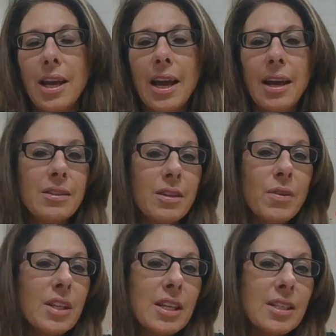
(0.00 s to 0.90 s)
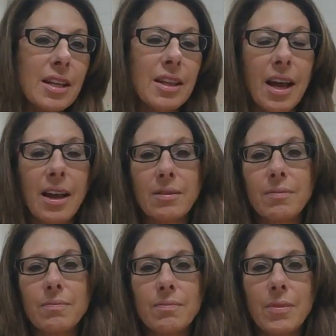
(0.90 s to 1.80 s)
and different things like that.
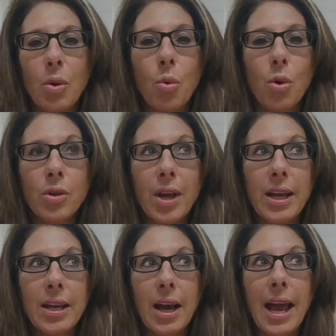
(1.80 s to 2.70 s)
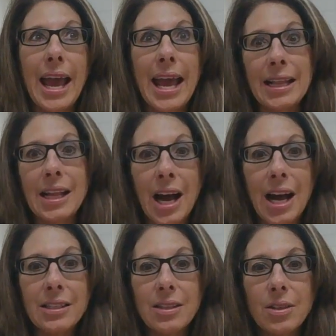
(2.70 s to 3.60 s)
Or like a
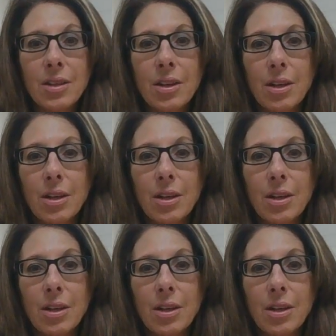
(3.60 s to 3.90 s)
lot